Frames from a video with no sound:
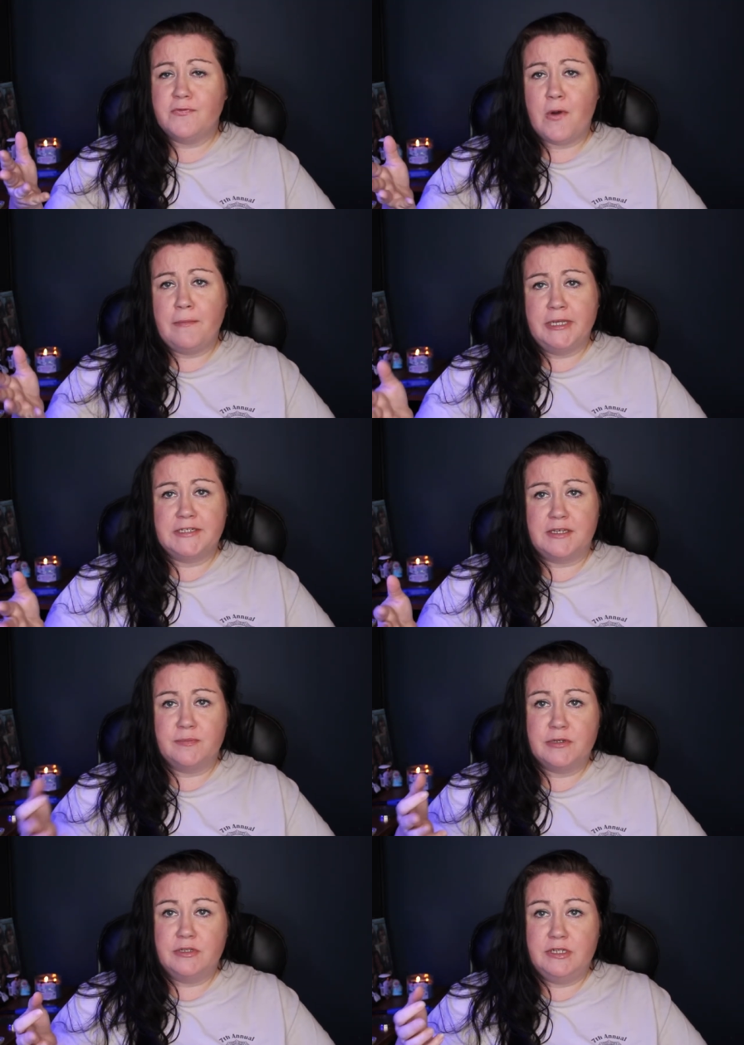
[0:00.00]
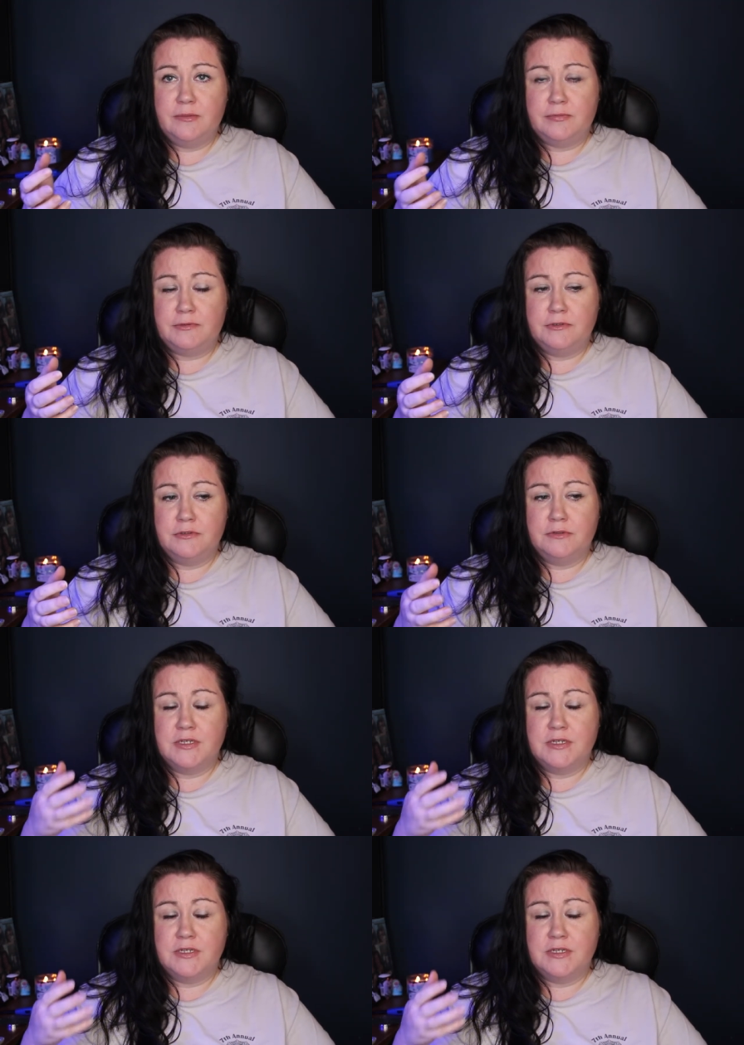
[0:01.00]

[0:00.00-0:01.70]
of what makes up a cleanup crew